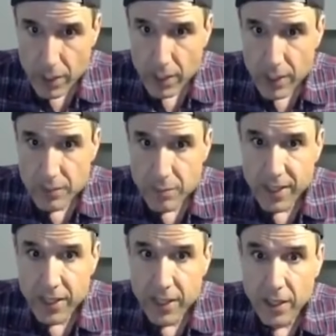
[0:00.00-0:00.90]
It's
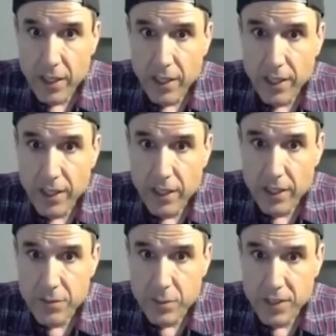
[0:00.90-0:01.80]
making
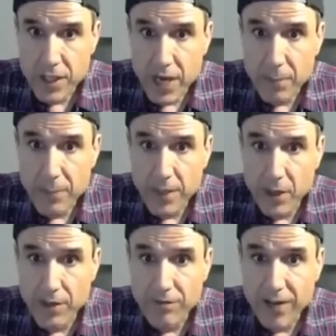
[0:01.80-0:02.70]
it's copying all
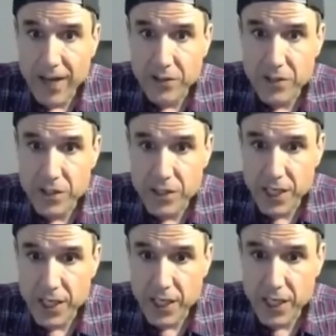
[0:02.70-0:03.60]
the files to
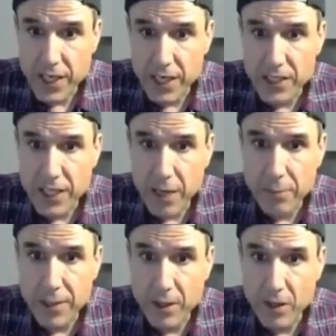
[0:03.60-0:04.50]
C, and then it's
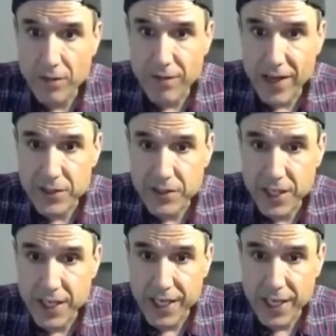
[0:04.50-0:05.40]
copying all the files to
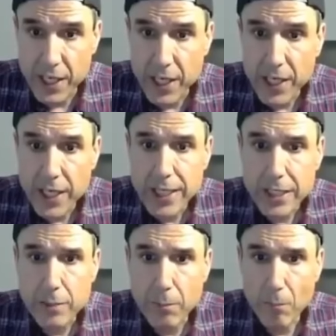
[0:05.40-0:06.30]
D.
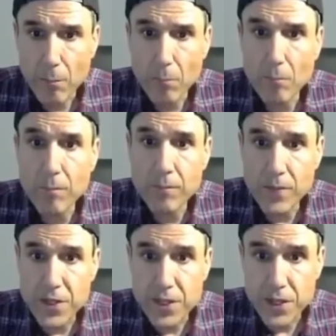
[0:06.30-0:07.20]

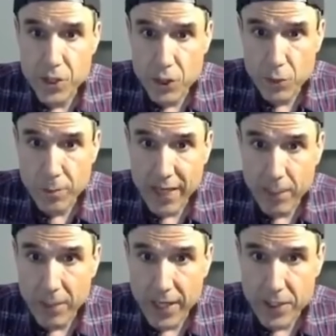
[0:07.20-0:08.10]
This is 2
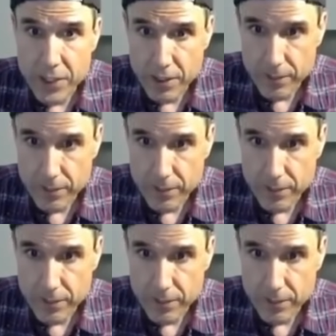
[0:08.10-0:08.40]
megabytes.